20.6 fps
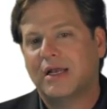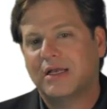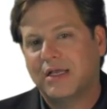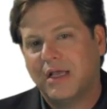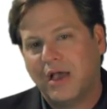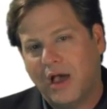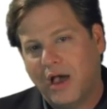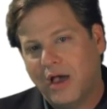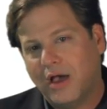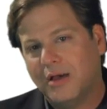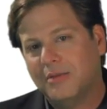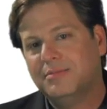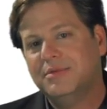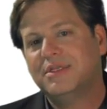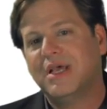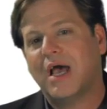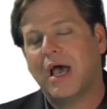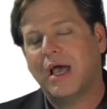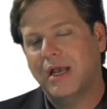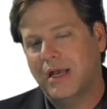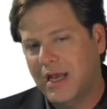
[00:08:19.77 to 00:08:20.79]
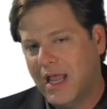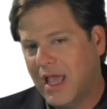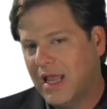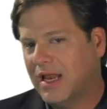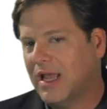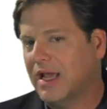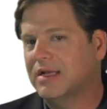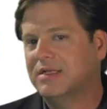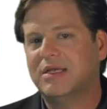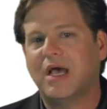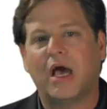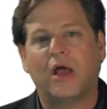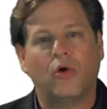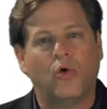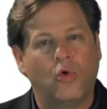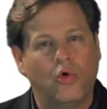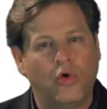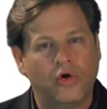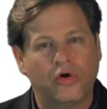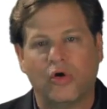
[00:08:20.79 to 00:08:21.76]
.com, .net, and
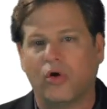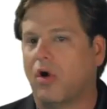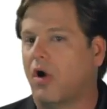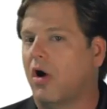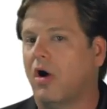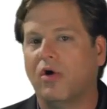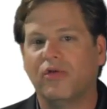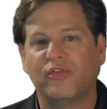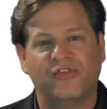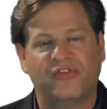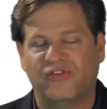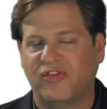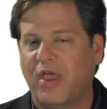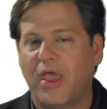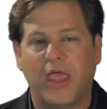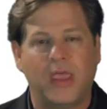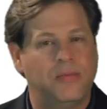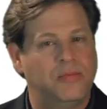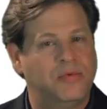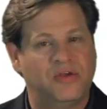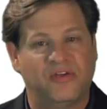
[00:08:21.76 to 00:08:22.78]
.org are all the same